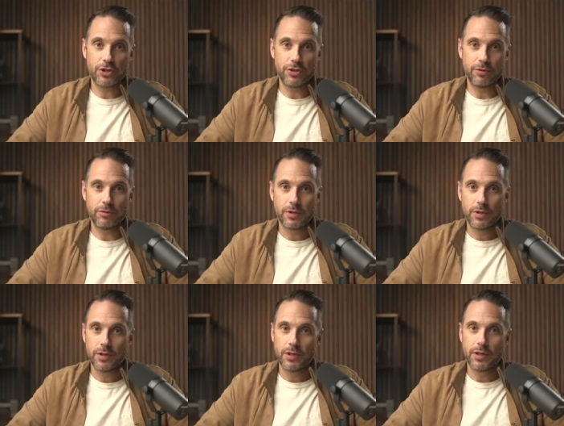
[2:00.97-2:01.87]
you
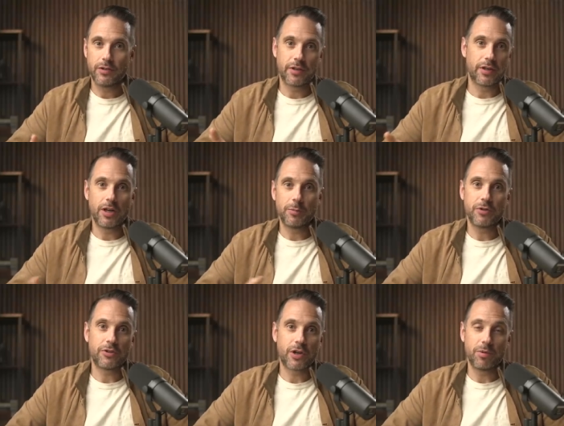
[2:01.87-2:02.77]
is going to help you
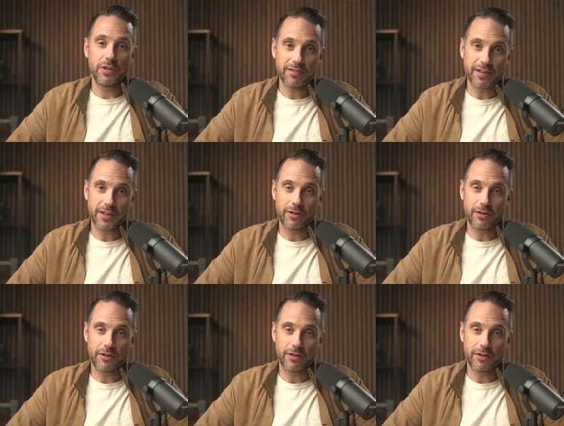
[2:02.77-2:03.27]
start believing in